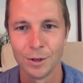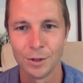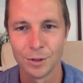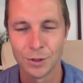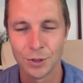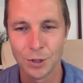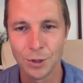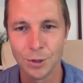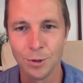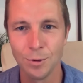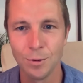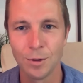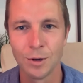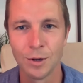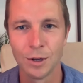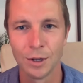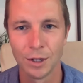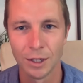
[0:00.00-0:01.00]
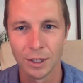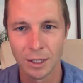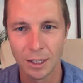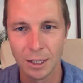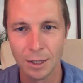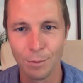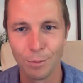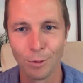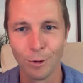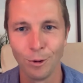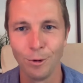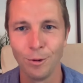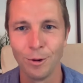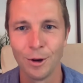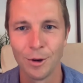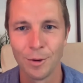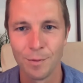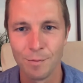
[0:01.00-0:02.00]
Two Hebrew
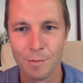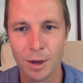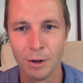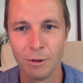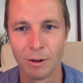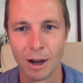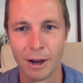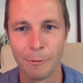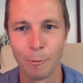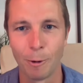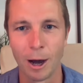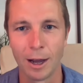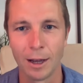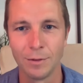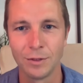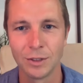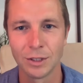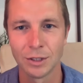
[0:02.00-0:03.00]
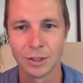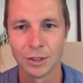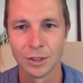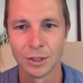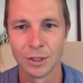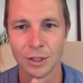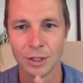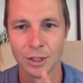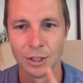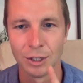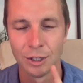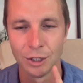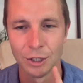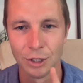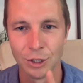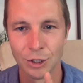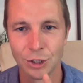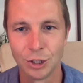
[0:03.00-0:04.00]
midwives,
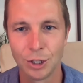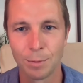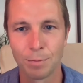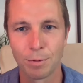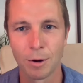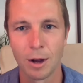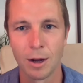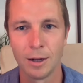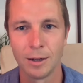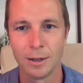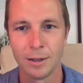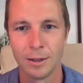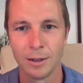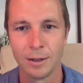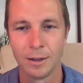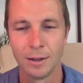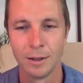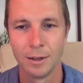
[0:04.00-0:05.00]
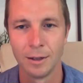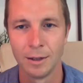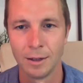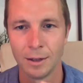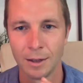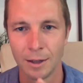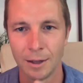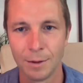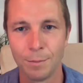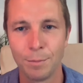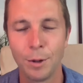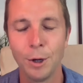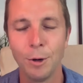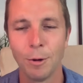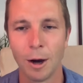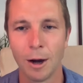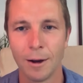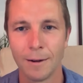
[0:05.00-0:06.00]
Shiphrah and
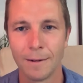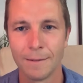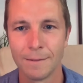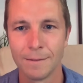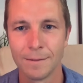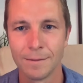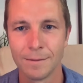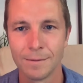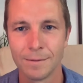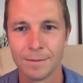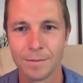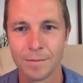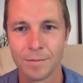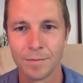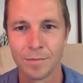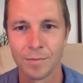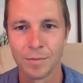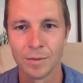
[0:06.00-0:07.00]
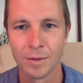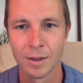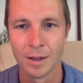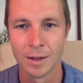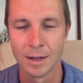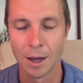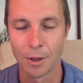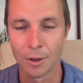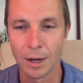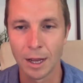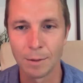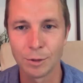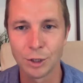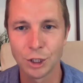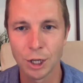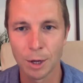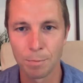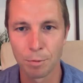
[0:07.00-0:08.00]
Puah. Now, the name
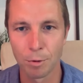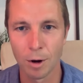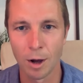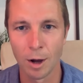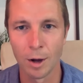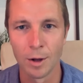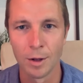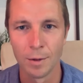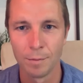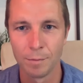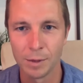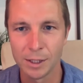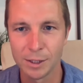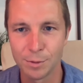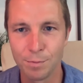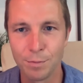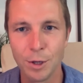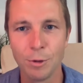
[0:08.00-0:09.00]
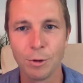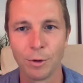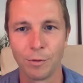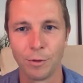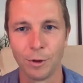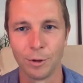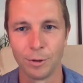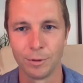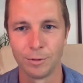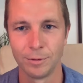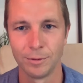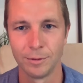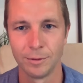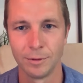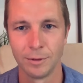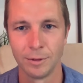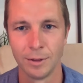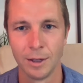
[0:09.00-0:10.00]
Shiphrah means beautiful.
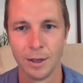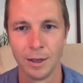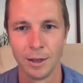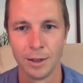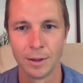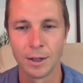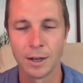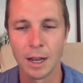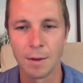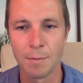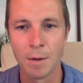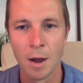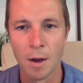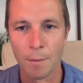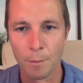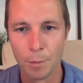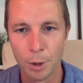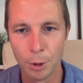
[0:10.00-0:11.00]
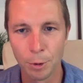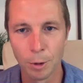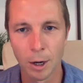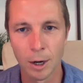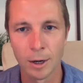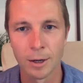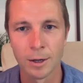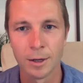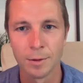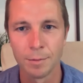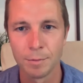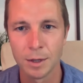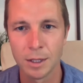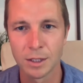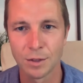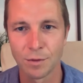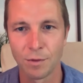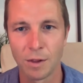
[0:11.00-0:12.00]
The name Puah
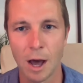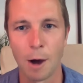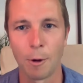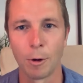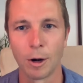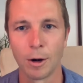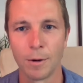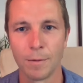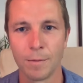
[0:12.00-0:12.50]
means flower.